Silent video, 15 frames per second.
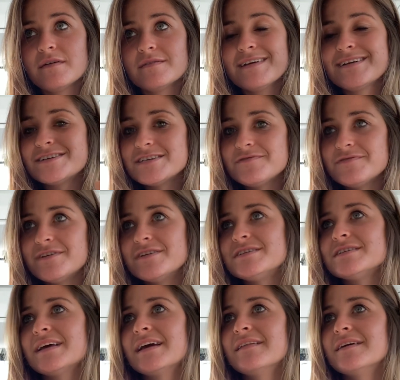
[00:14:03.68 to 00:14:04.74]
like just very
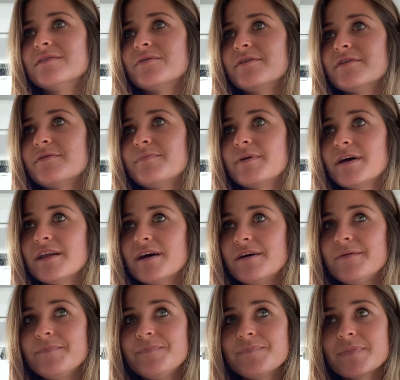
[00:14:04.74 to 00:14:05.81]
slightly north, but
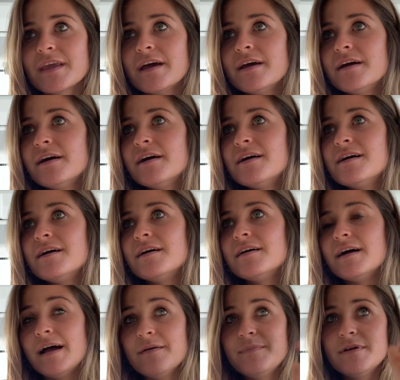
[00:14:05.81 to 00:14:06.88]

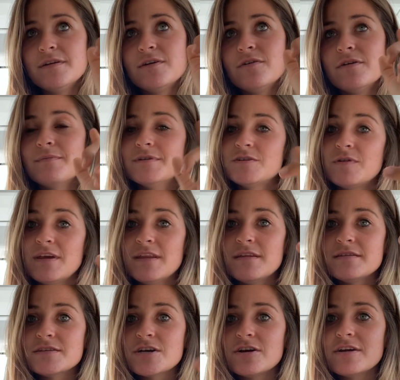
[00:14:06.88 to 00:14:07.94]
I've been going
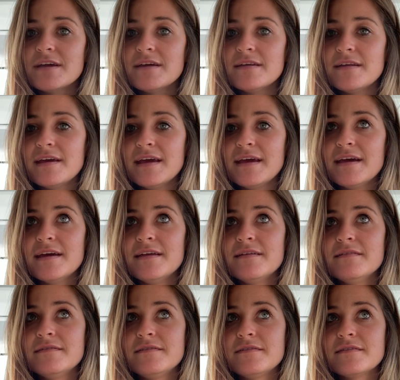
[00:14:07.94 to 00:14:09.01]
between Target
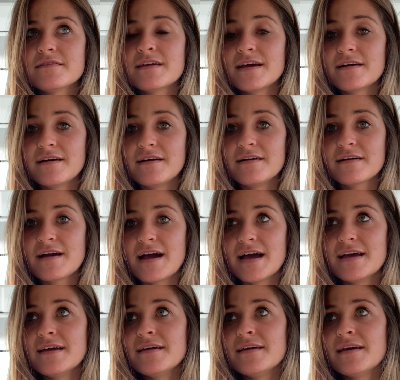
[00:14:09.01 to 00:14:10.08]
and
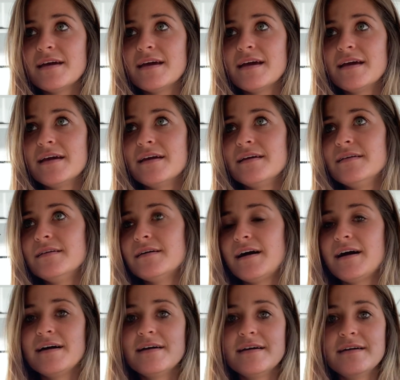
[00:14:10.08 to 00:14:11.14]
Kekahakai, and
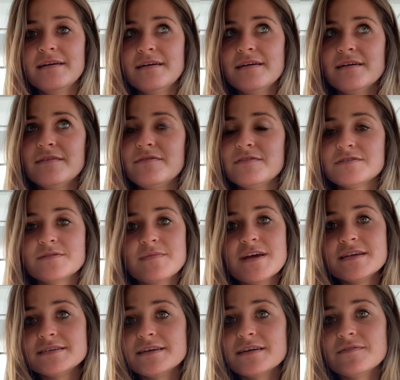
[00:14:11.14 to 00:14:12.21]
it feels
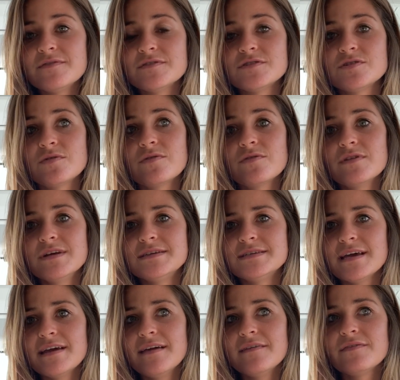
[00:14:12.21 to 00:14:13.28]
amazing. It feels totally
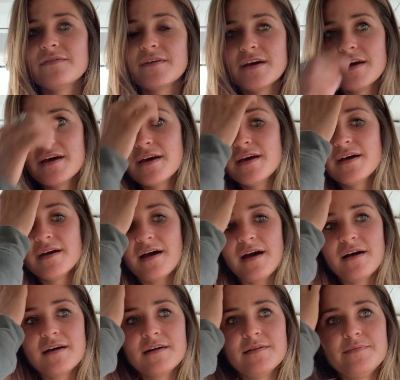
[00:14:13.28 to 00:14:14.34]
safe.
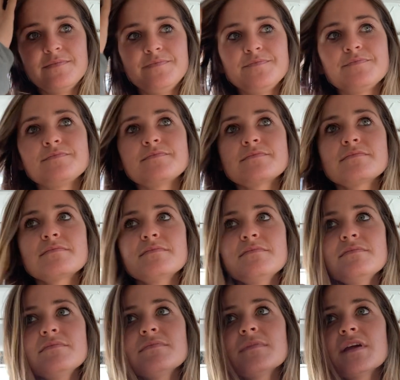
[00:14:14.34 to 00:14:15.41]
Yeah,
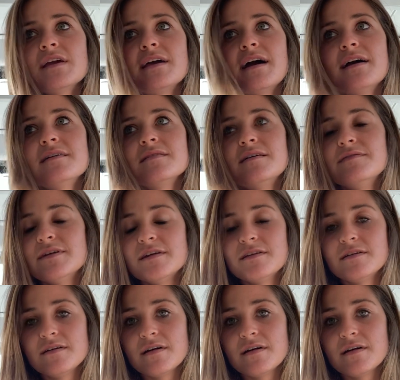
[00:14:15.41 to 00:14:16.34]
I love it.